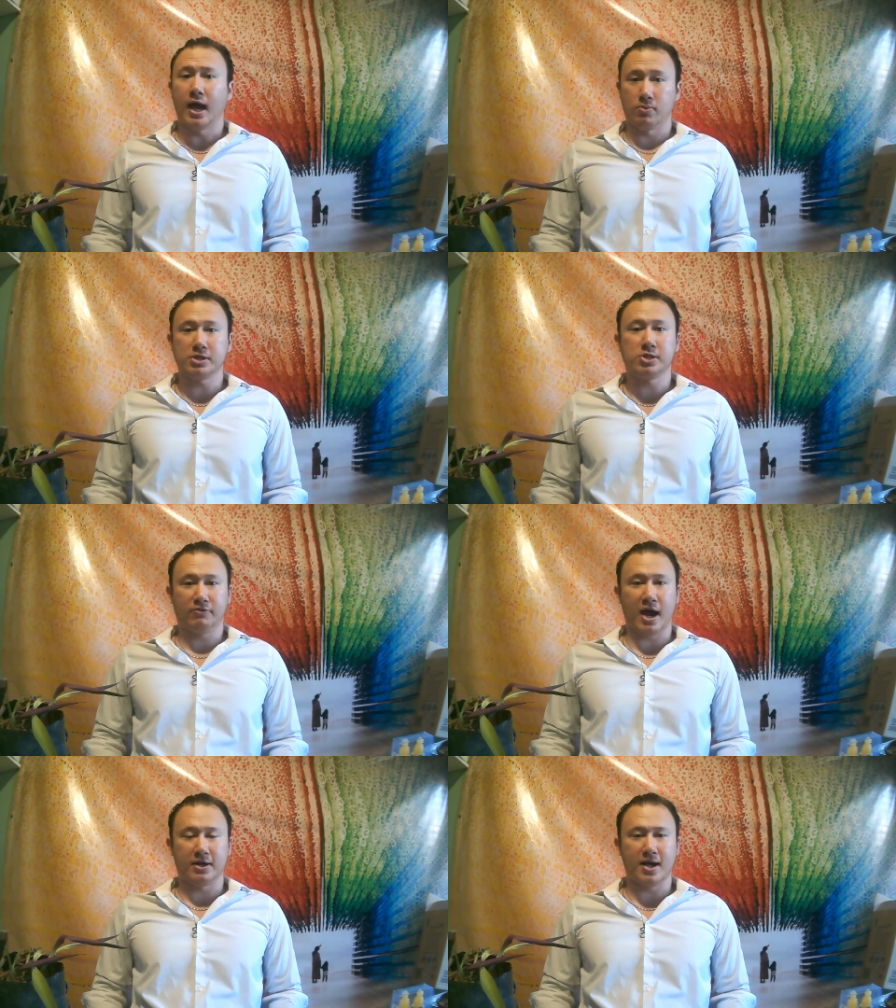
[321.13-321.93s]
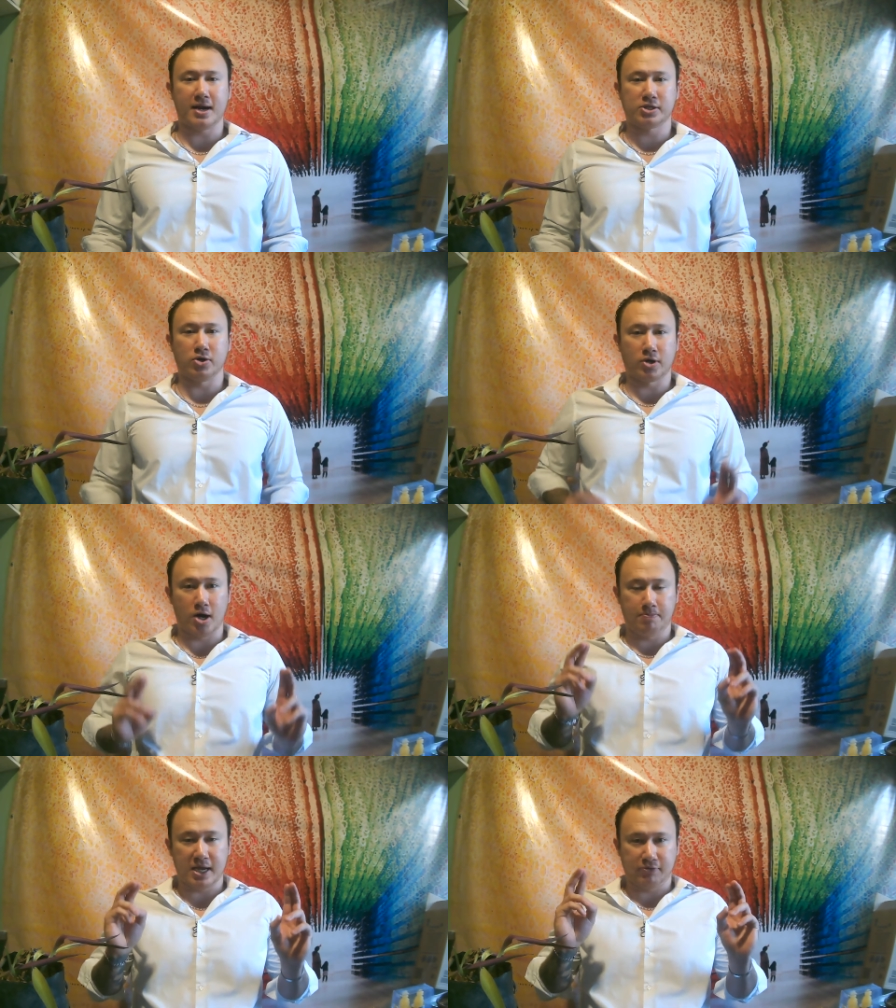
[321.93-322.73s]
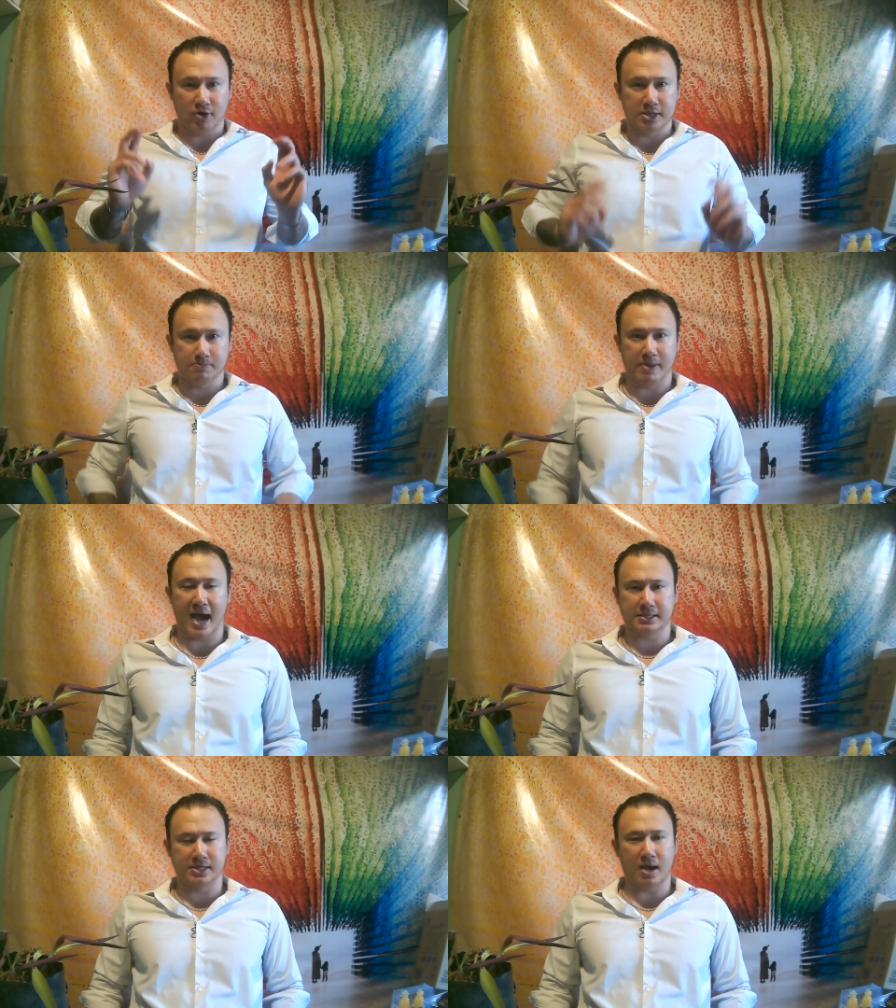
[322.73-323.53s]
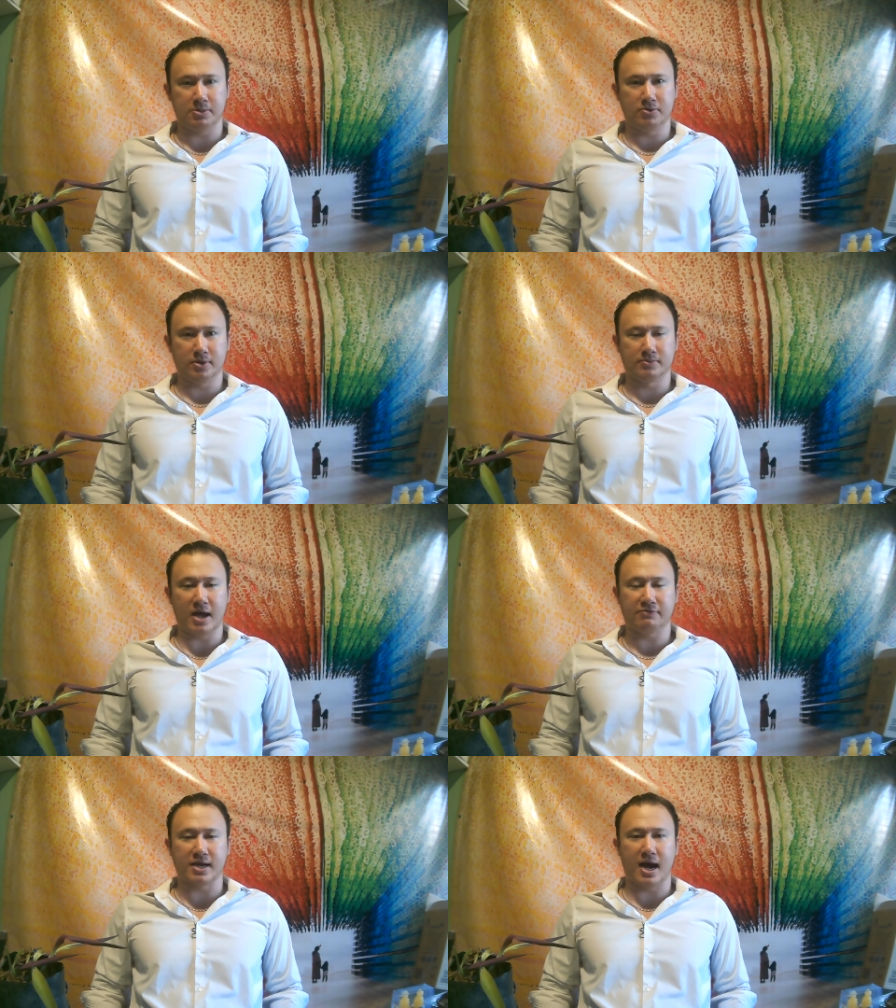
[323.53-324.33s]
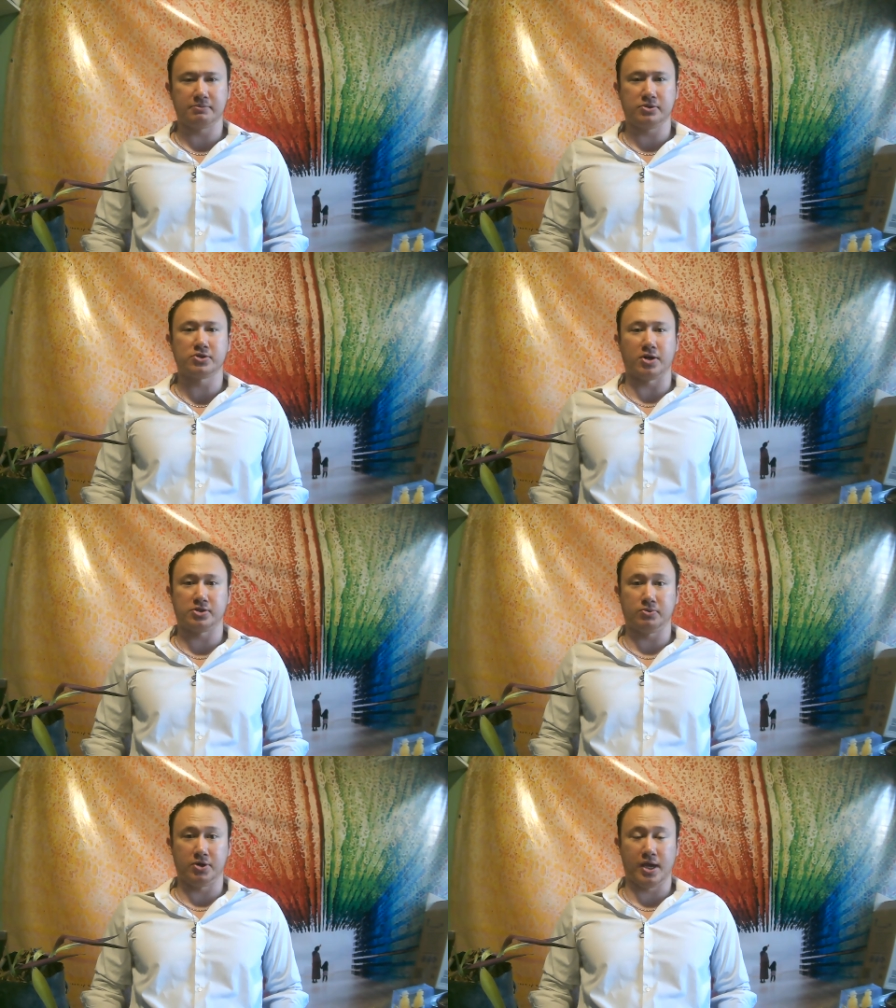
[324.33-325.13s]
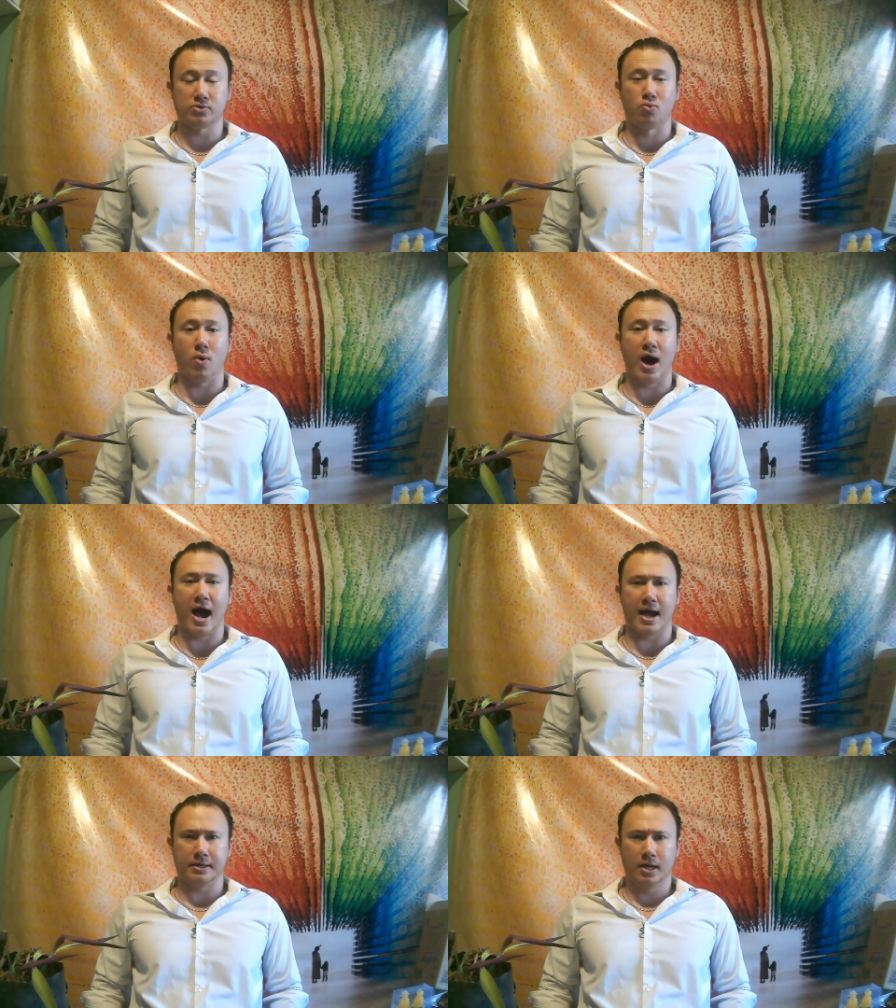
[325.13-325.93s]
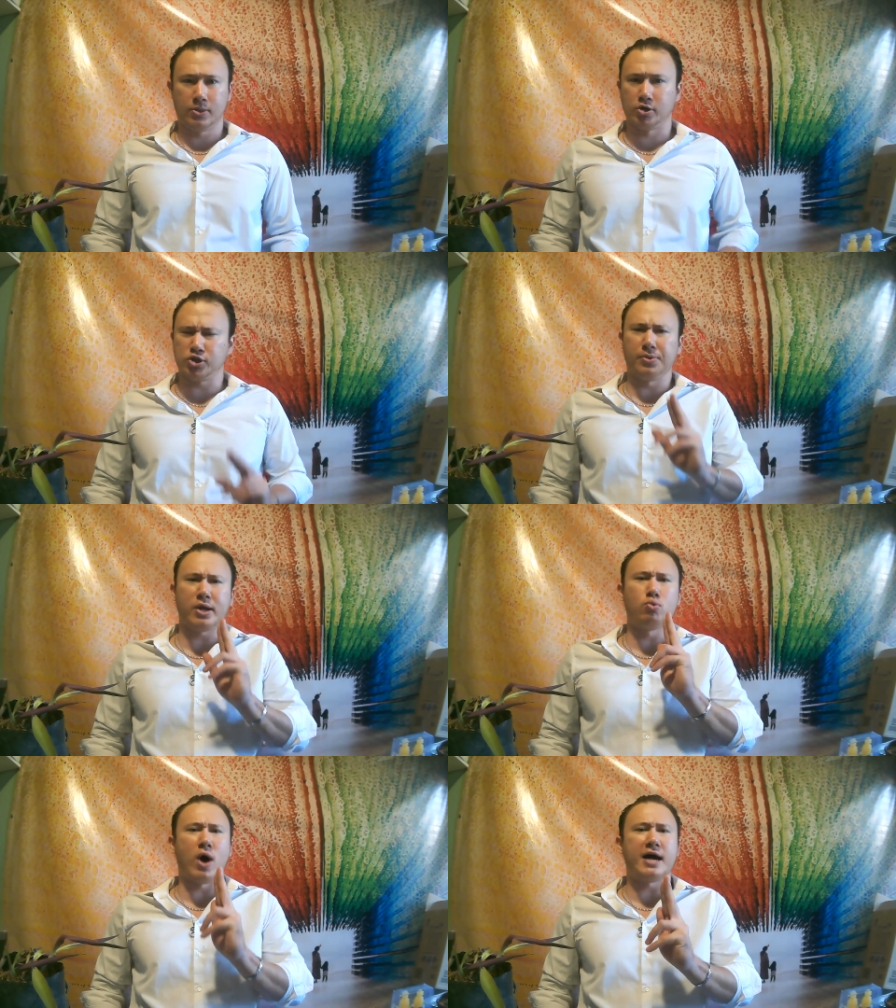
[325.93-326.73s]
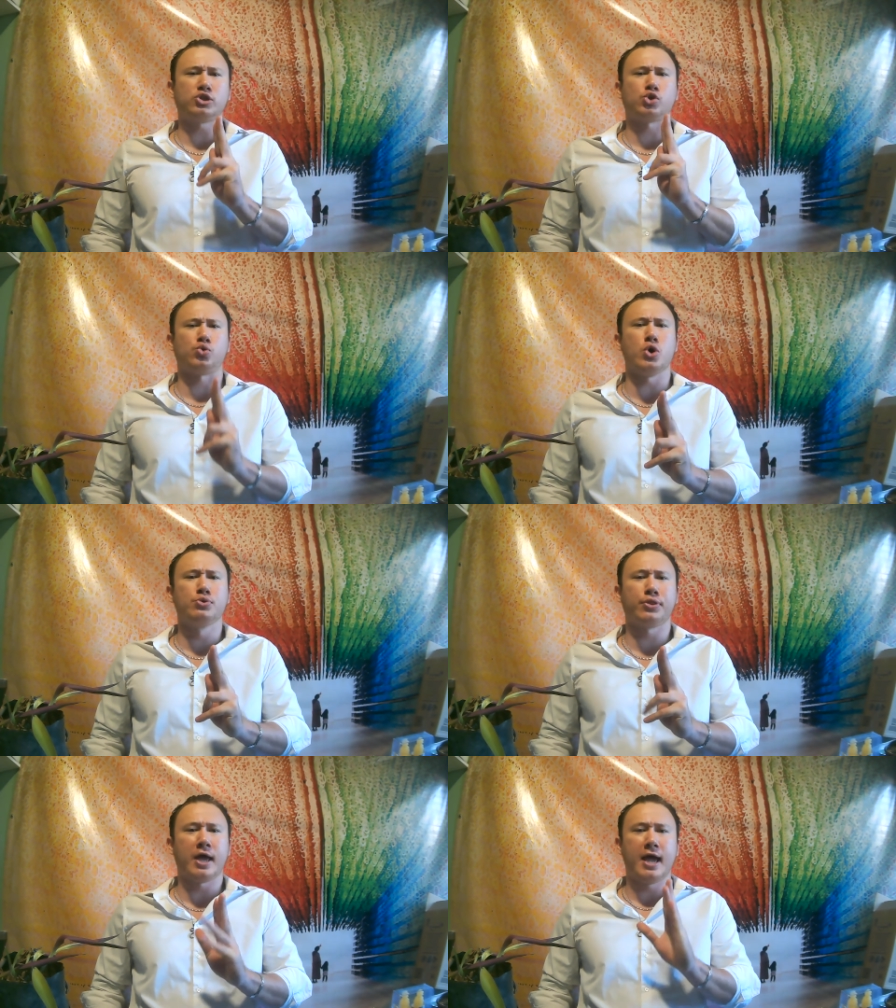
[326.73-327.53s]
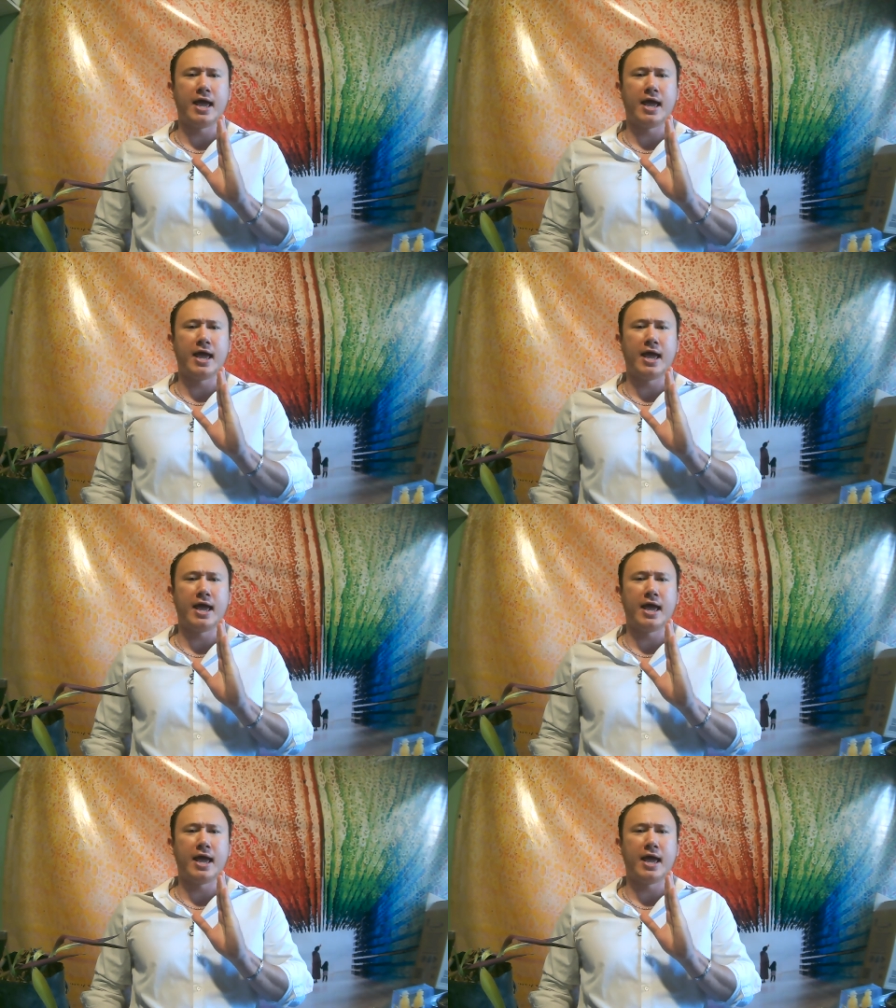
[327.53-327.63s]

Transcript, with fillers: And once you've had a lot of so-called best friends backstab you enough times, you start to realize why. There's only one truth